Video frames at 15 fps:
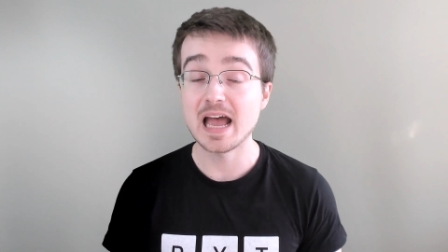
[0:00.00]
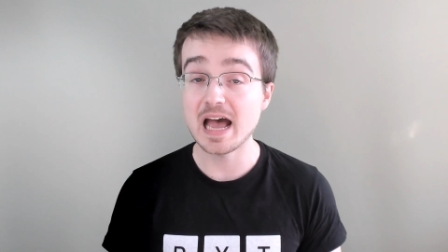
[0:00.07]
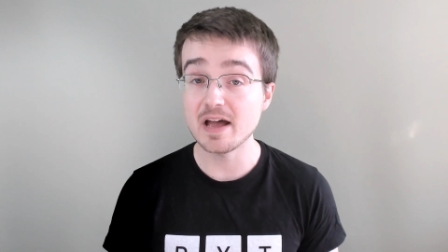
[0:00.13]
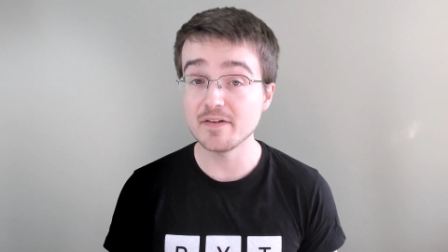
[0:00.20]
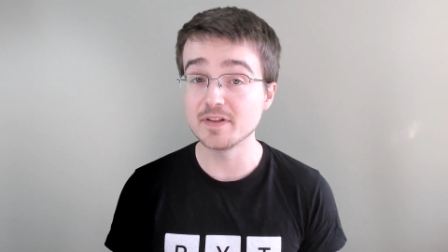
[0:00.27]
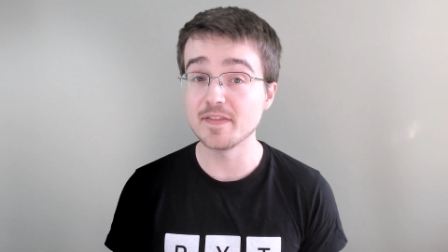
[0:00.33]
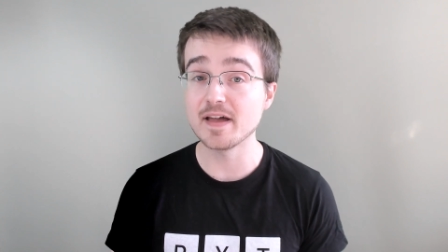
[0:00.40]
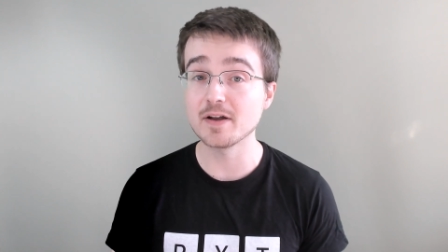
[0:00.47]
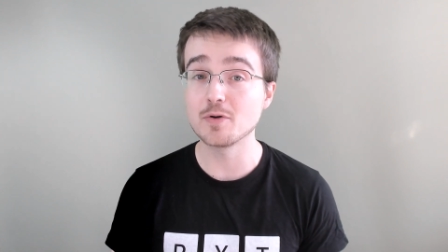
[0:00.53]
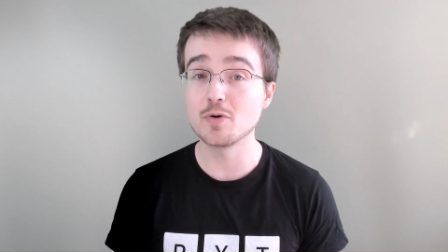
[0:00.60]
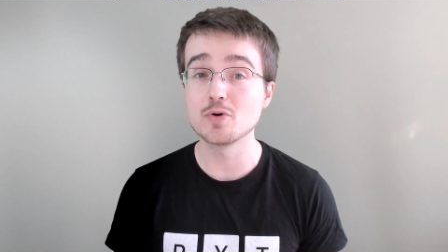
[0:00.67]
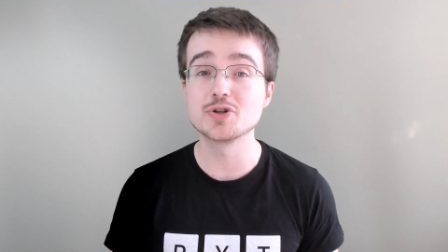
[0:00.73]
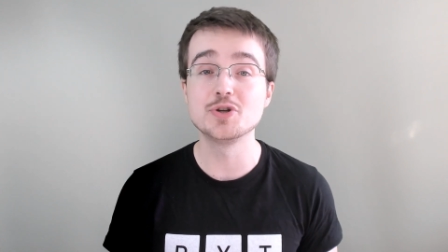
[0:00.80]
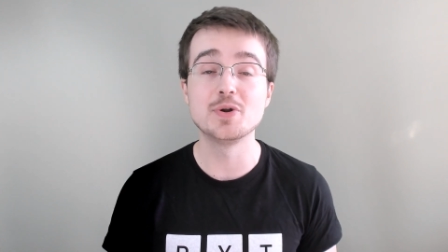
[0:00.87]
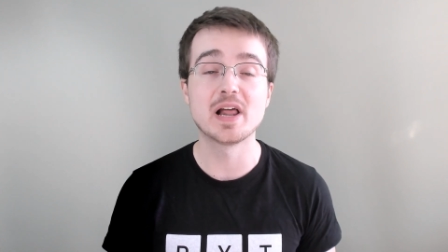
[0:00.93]
After that
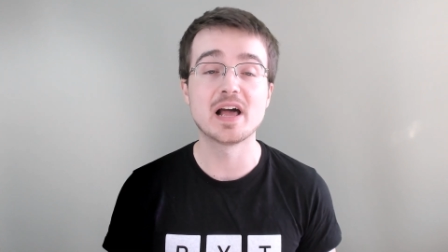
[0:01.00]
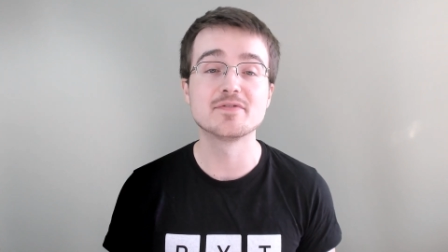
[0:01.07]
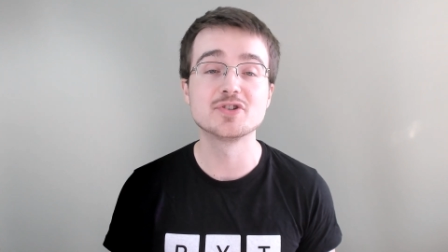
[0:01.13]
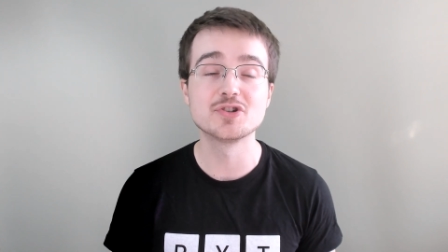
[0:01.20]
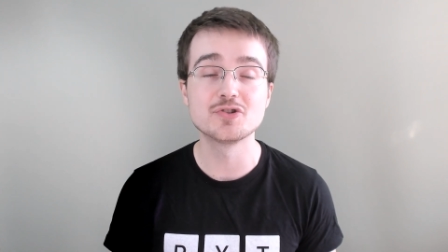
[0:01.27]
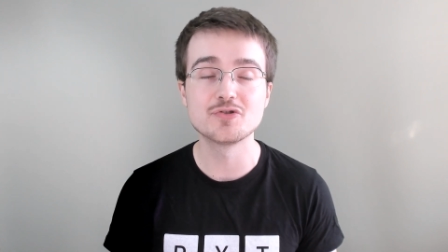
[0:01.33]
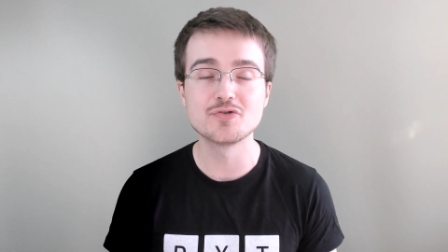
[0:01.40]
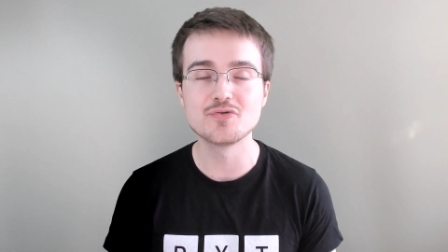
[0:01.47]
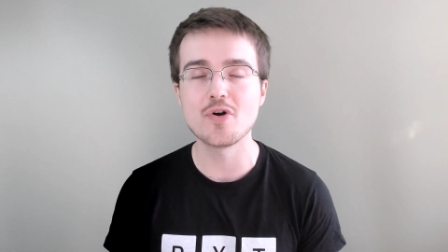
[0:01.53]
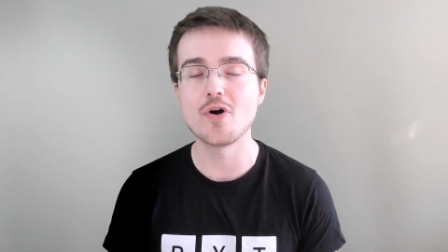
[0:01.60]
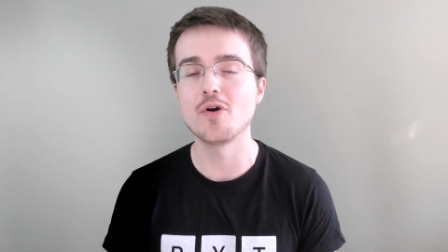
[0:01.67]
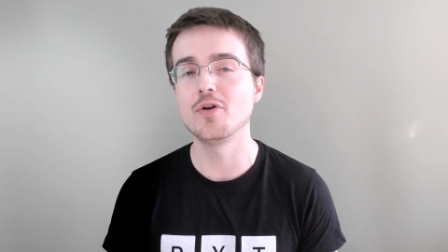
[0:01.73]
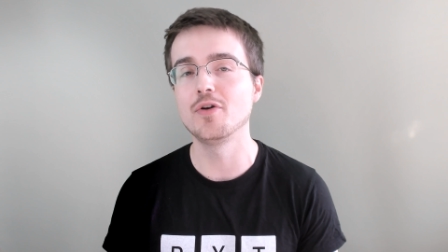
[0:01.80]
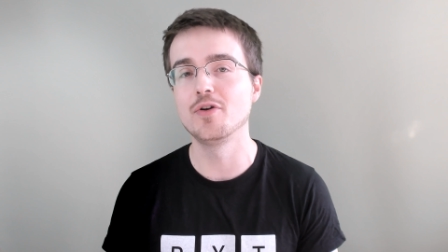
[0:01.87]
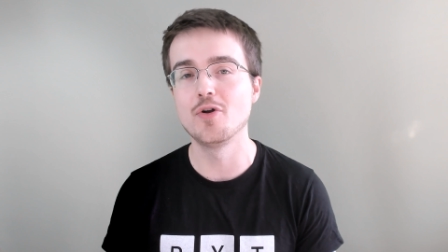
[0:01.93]
course, you'll have
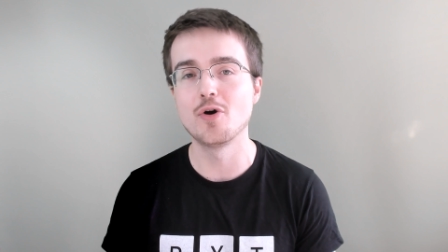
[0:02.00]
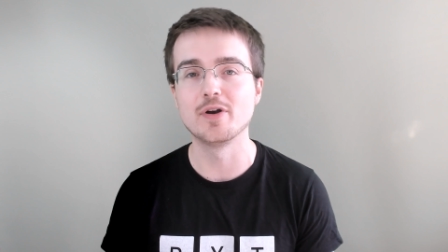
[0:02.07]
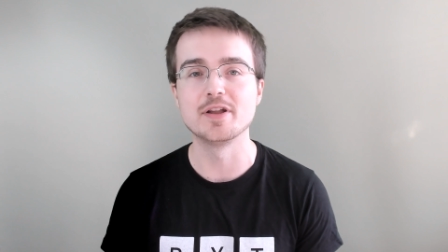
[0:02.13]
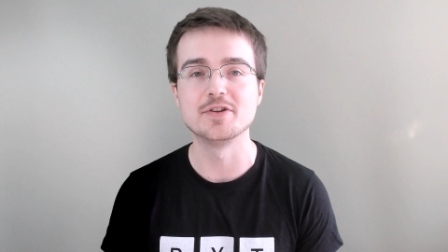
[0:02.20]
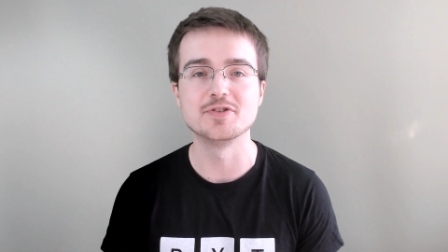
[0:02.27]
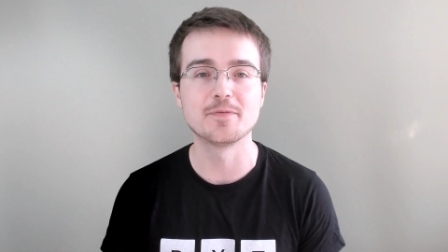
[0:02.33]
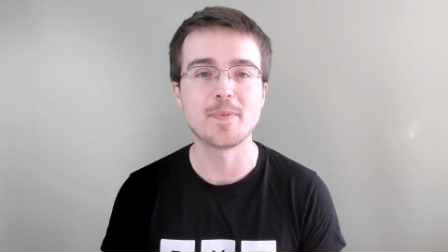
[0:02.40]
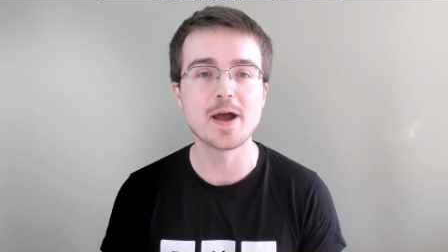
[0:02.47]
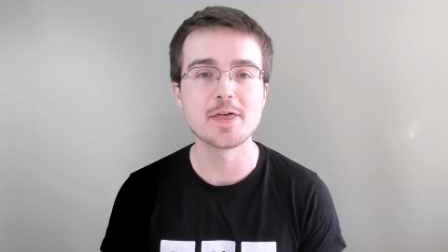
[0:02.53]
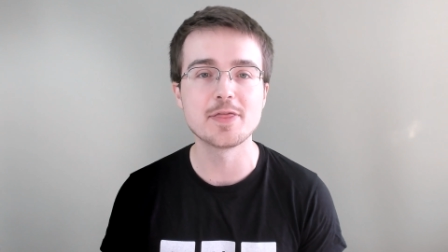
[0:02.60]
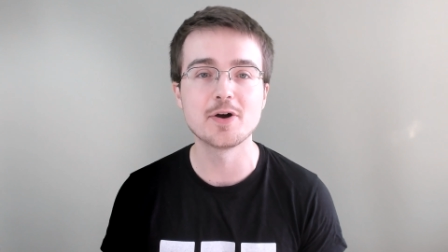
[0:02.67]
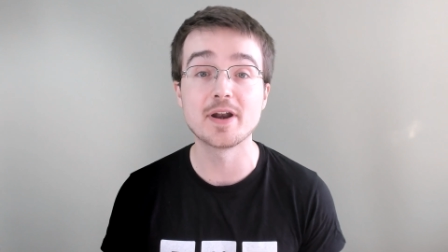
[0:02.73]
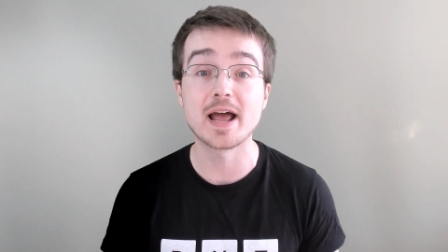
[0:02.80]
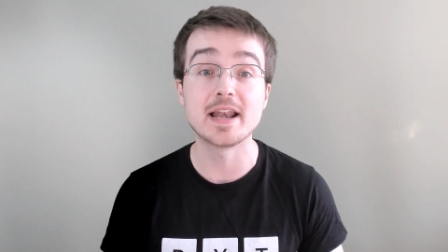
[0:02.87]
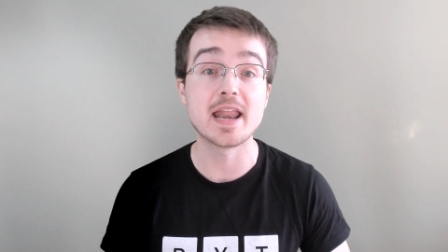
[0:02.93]
strong knowledge of
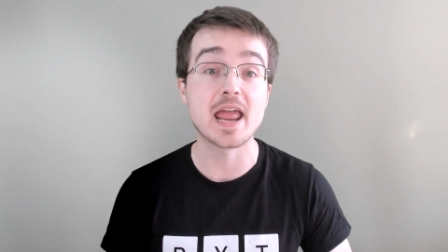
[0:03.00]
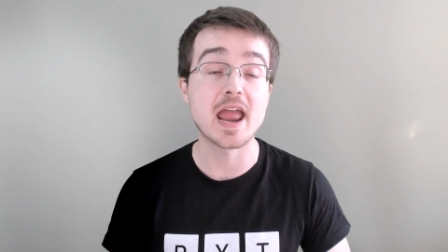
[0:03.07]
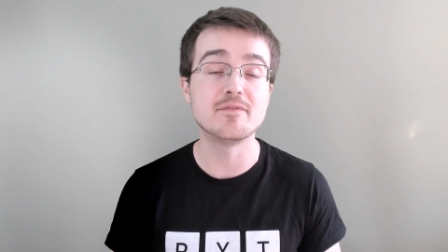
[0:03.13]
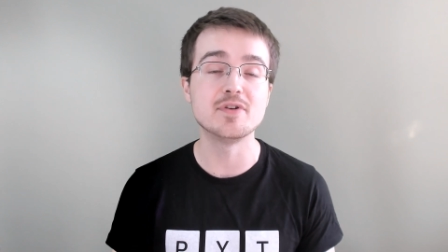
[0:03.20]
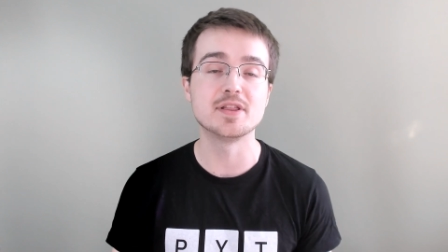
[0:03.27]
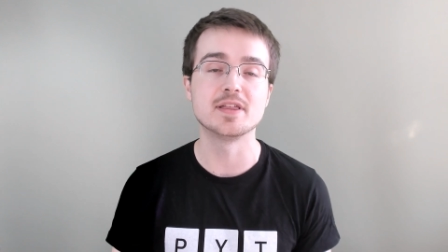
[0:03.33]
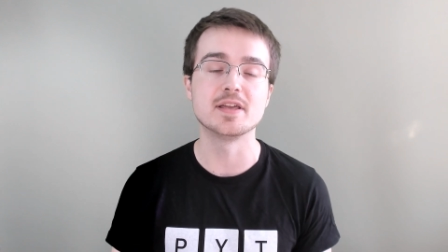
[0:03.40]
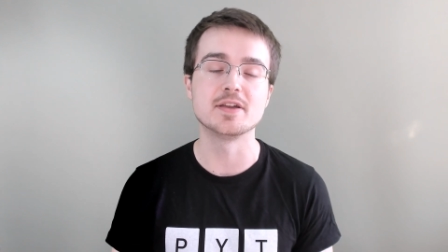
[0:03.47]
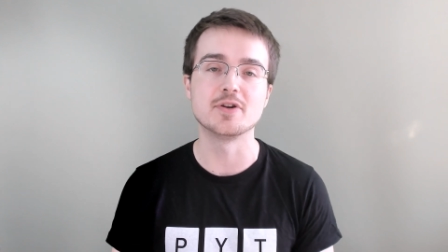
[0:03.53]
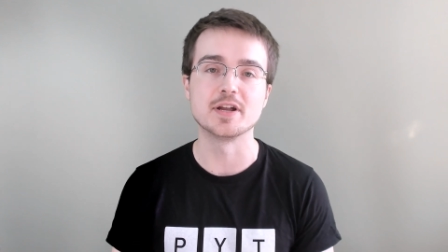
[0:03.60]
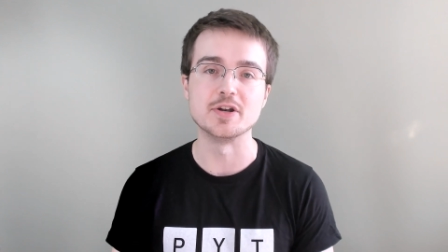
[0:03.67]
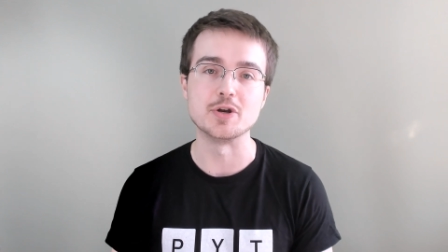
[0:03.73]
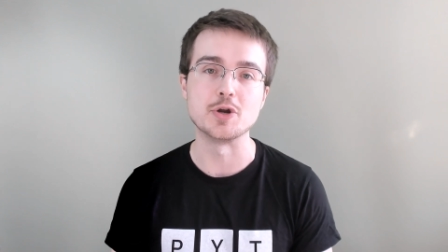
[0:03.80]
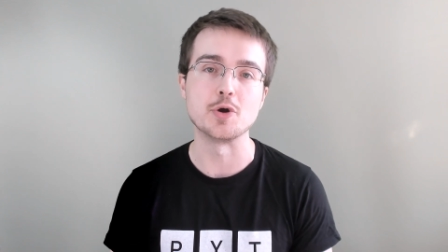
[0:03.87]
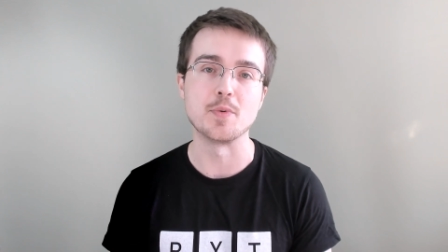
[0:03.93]
Python and everything you
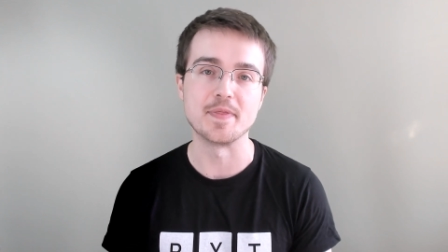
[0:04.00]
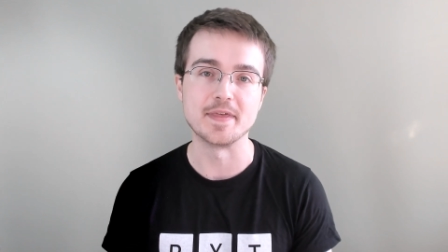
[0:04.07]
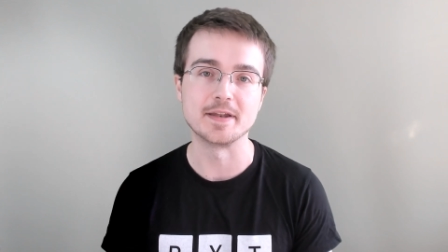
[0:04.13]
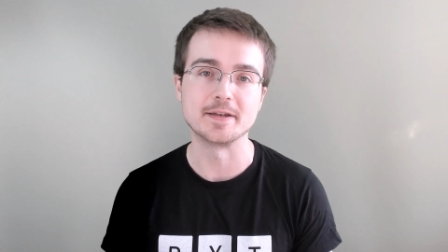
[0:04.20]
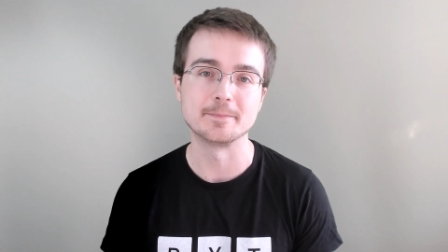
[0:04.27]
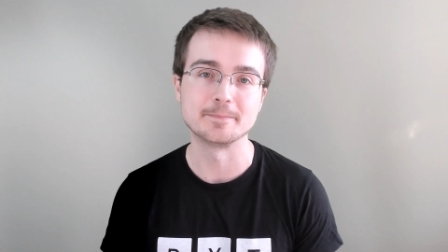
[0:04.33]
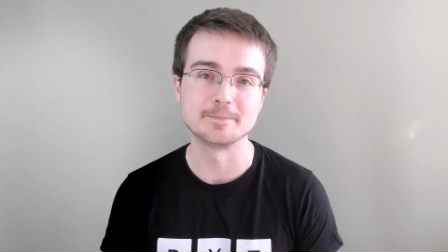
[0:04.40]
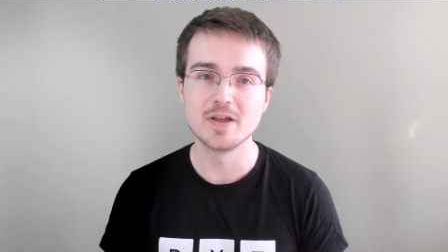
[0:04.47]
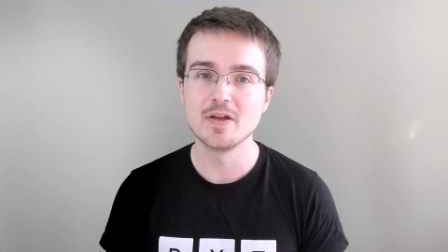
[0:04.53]
can do with it.